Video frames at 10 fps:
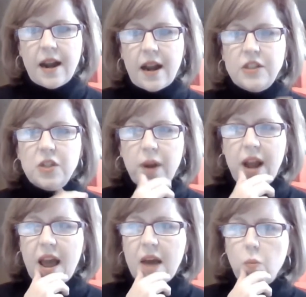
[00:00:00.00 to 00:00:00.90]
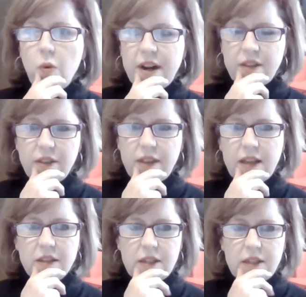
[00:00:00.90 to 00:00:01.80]
I just want to add one other thing,
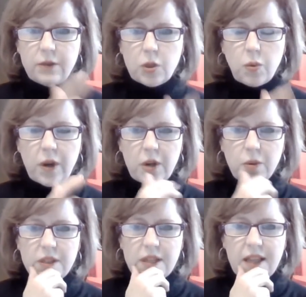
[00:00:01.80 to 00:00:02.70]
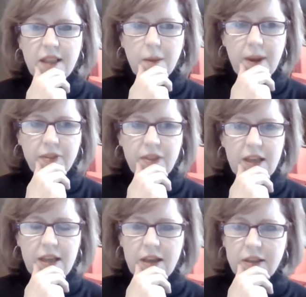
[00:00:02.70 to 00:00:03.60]
Steve, to what you were saying there about
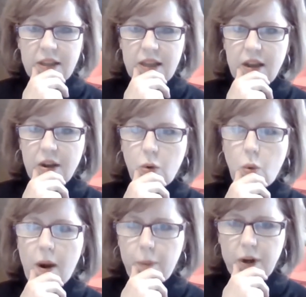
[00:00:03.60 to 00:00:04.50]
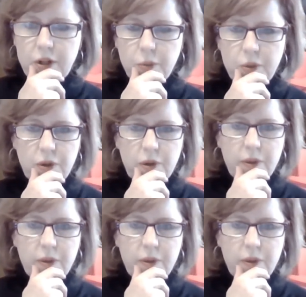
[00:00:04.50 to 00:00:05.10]
the cooperation we're doing with